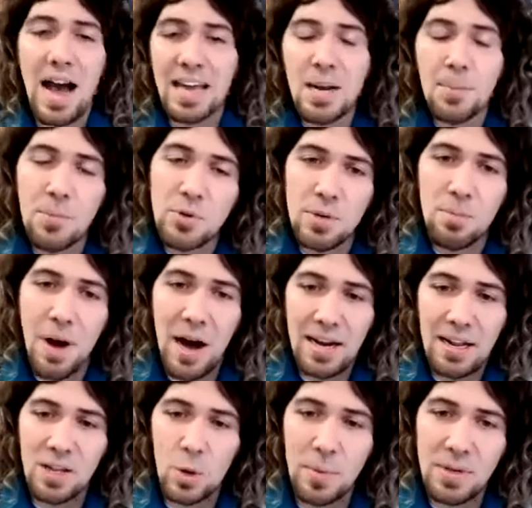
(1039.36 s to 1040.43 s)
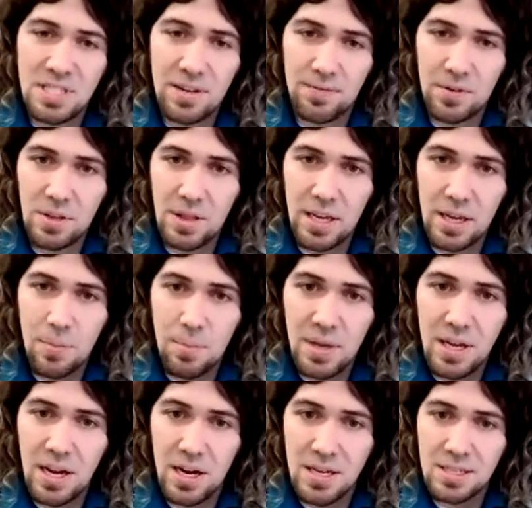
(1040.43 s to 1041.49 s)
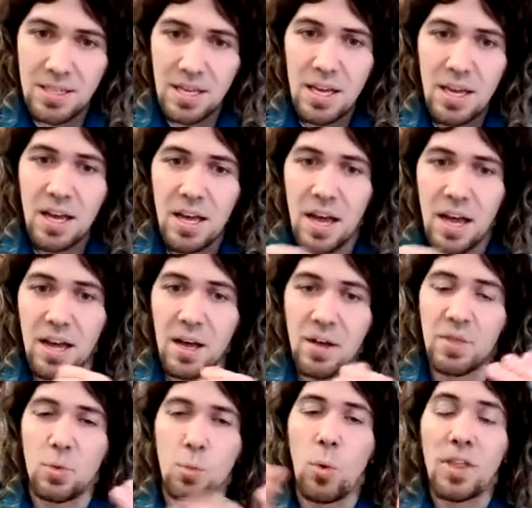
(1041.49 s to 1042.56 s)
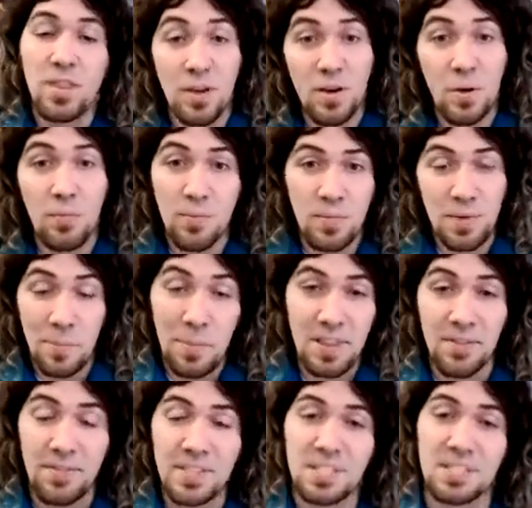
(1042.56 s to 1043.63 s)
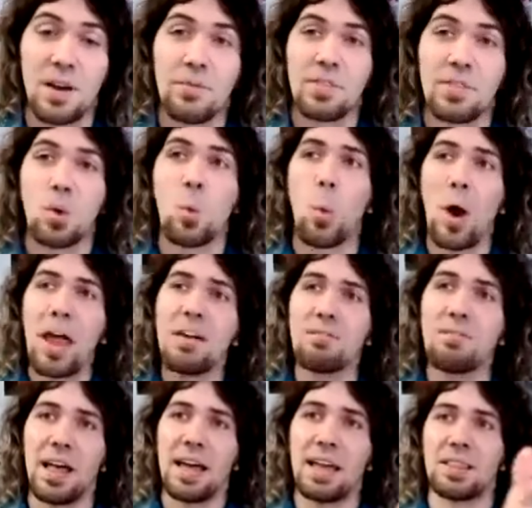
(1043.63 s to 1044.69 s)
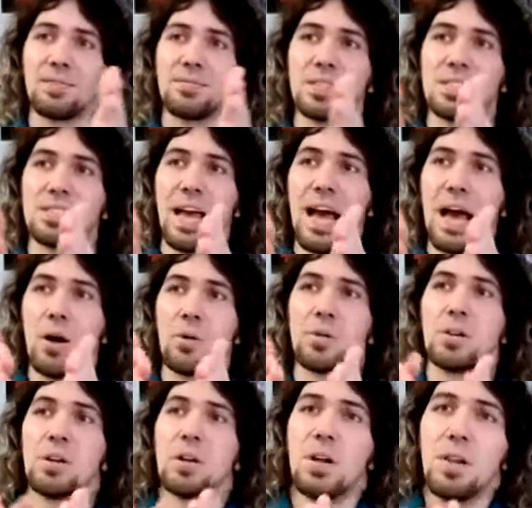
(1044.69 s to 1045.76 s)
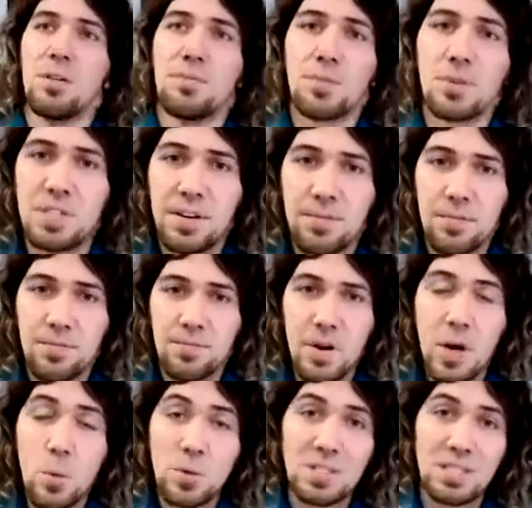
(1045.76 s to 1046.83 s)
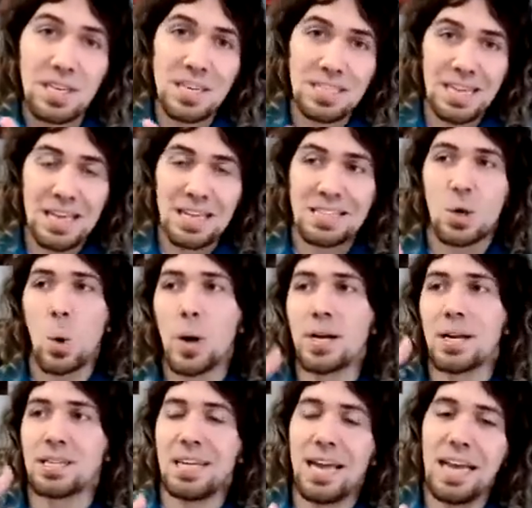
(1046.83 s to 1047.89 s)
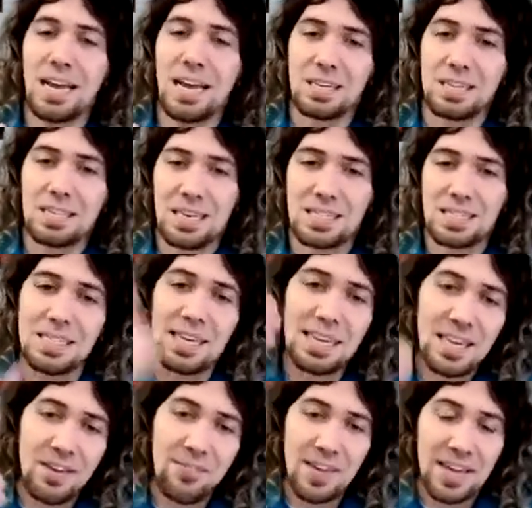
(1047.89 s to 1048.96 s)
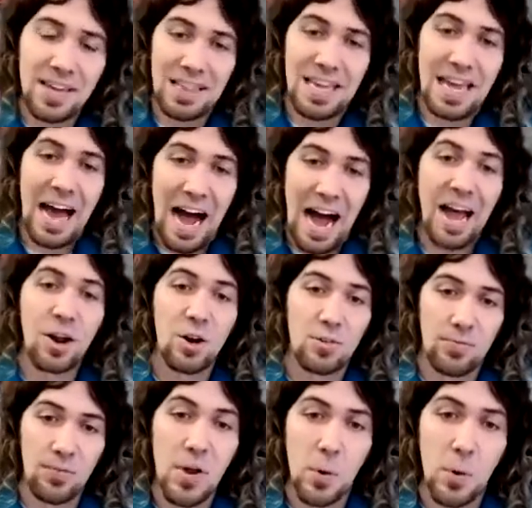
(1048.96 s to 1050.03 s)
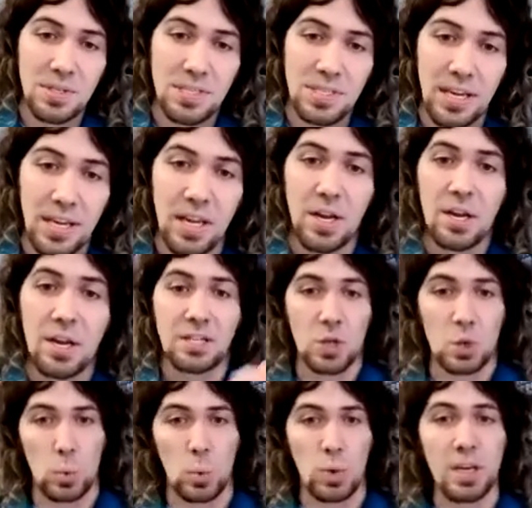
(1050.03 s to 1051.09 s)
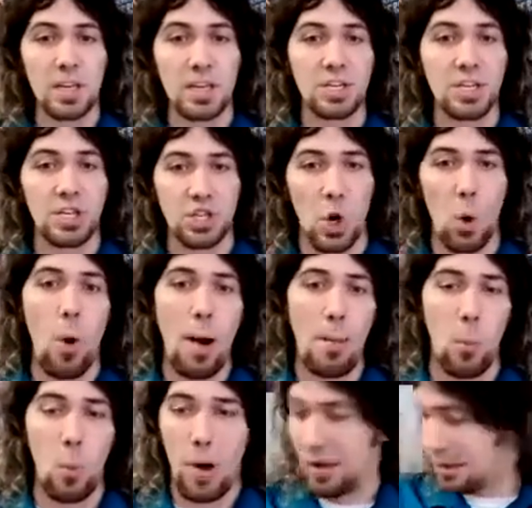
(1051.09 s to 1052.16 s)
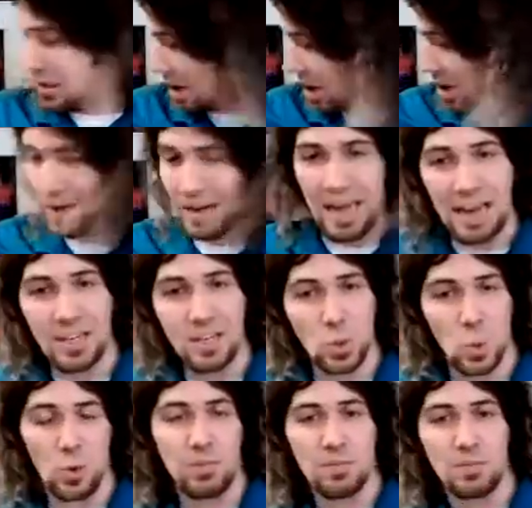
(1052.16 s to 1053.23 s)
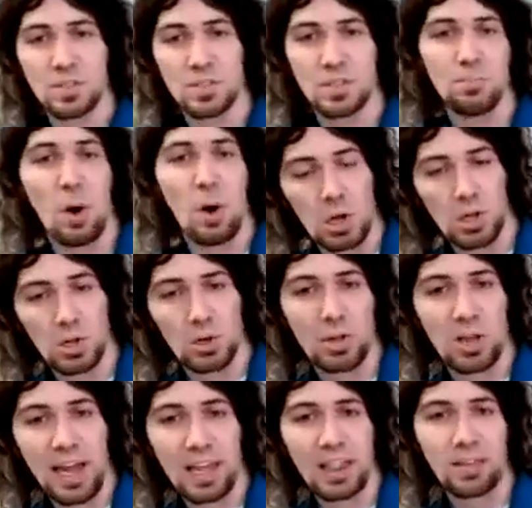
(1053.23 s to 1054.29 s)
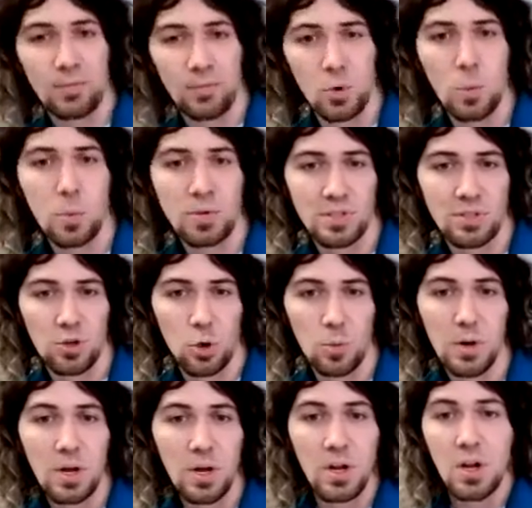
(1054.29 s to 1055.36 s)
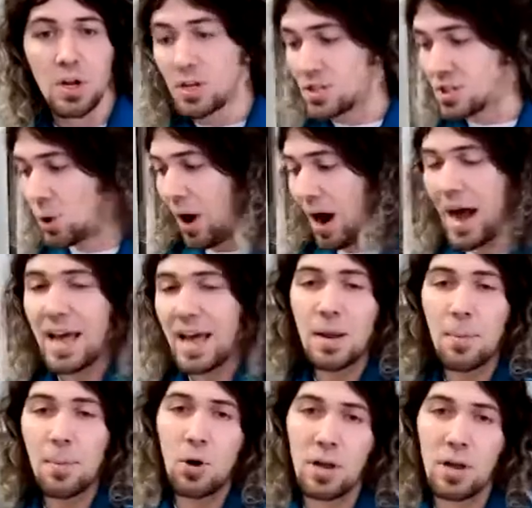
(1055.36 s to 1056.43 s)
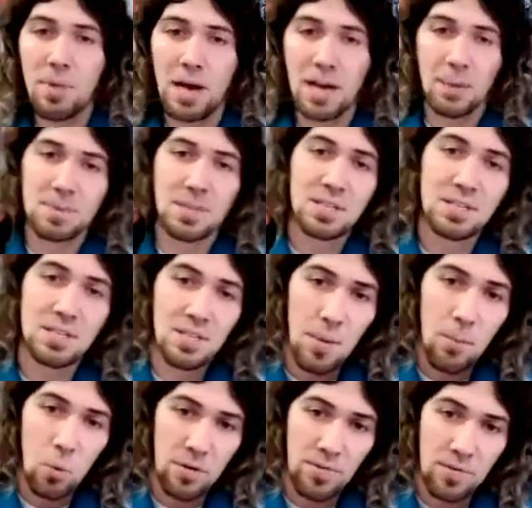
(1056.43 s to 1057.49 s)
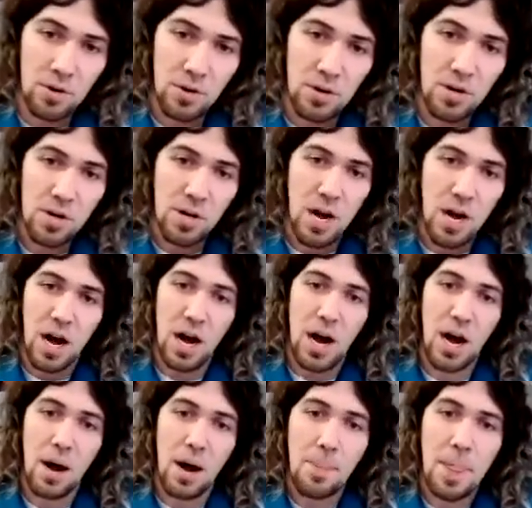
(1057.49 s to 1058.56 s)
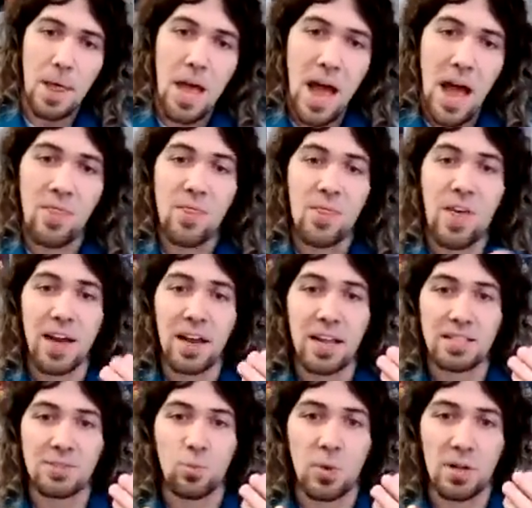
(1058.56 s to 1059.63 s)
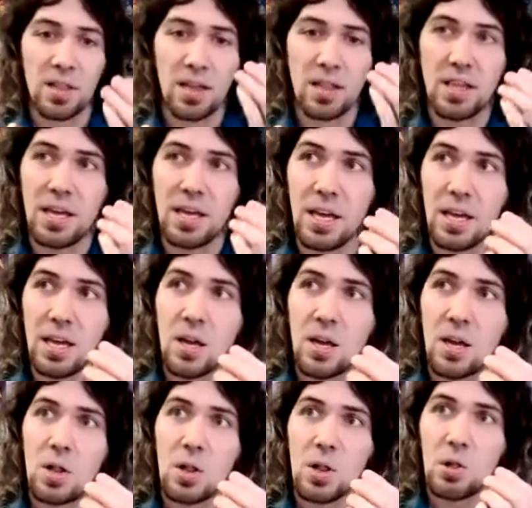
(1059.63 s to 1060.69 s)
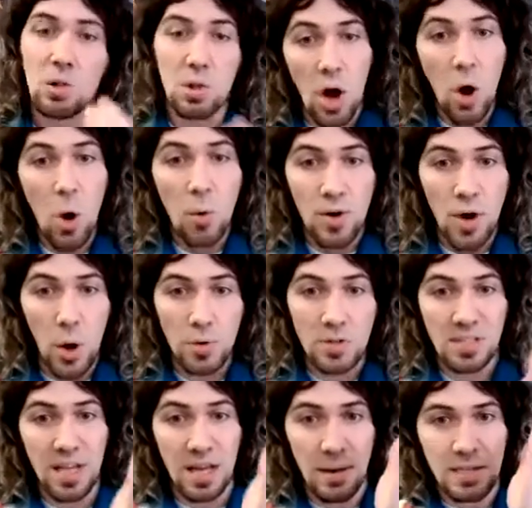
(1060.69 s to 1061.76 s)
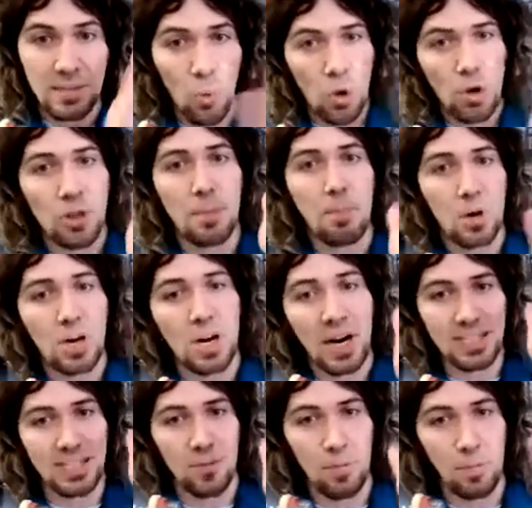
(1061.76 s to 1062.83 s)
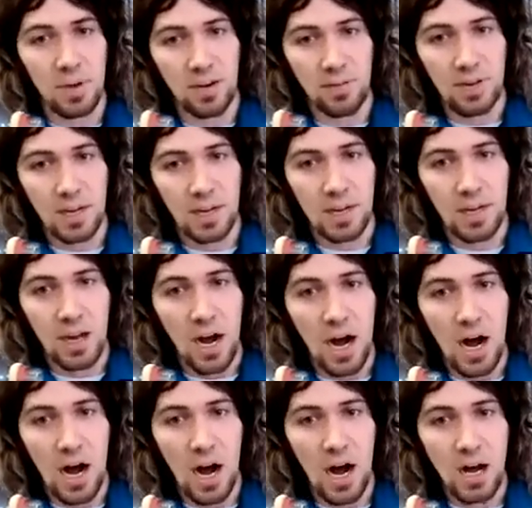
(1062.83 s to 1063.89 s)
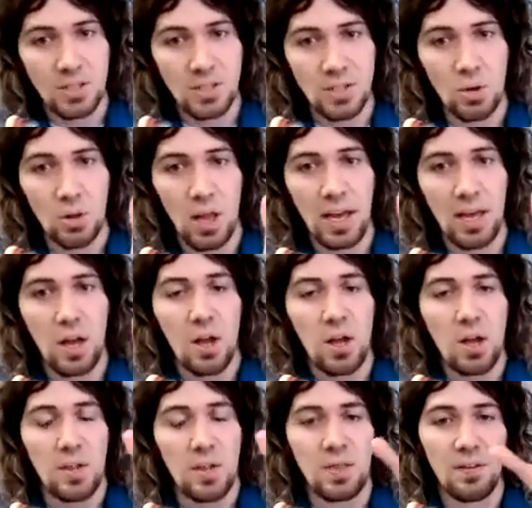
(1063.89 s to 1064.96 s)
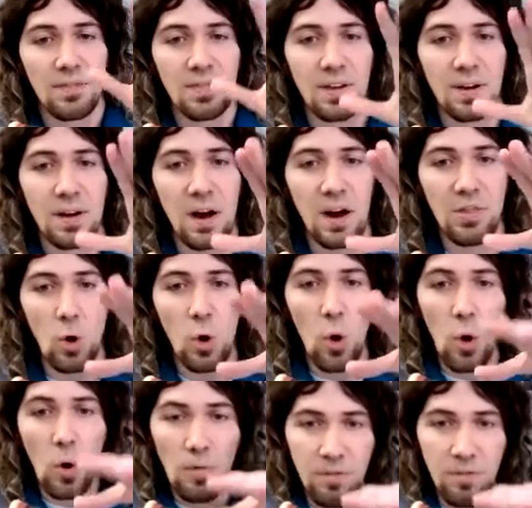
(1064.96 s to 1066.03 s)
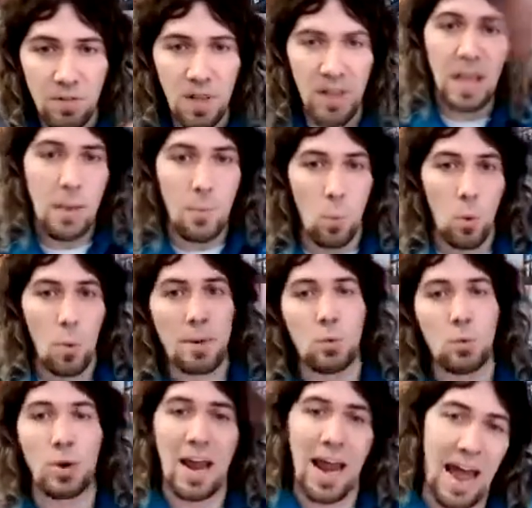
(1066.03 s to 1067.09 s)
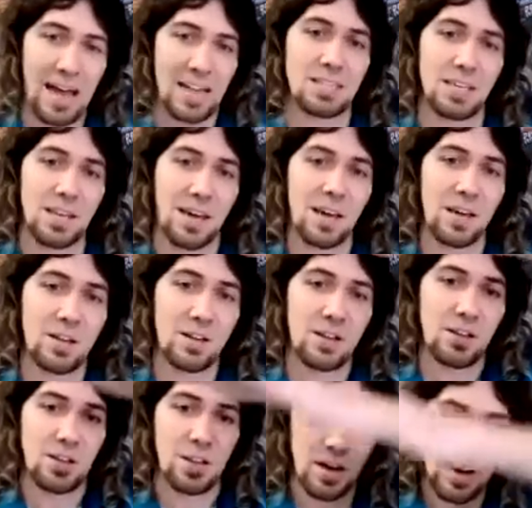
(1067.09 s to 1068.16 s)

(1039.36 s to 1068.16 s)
I end up using mine a little bit differently because with the physics of it, the wavelength of sound for different frequencies, it's going to take a significantly higher frequency to really show up well on any sort of smaller length of a Rubens tube. So I end up hooking mine up to the subwoofer, and then it's really the low notes that it's more the percussive bit of it. So like the whole flame will be reacting, the